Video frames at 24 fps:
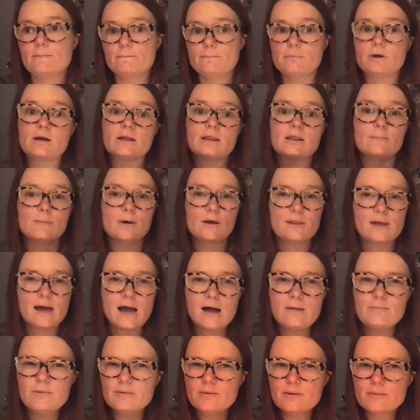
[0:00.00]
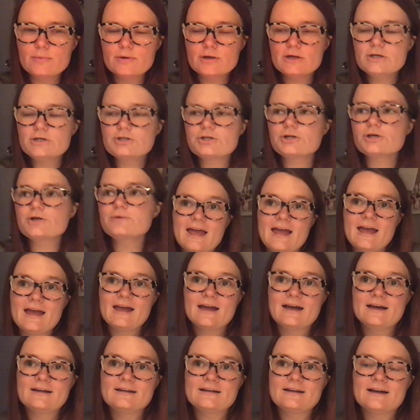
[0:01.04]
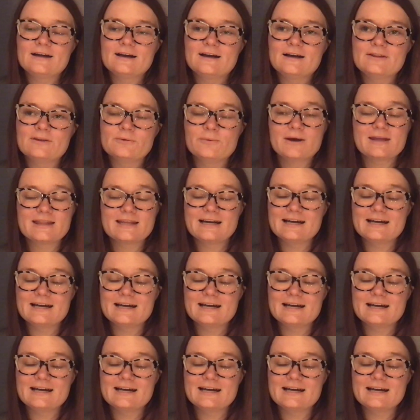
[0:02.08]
putting them on the album I'm pretty sure and uh, the way that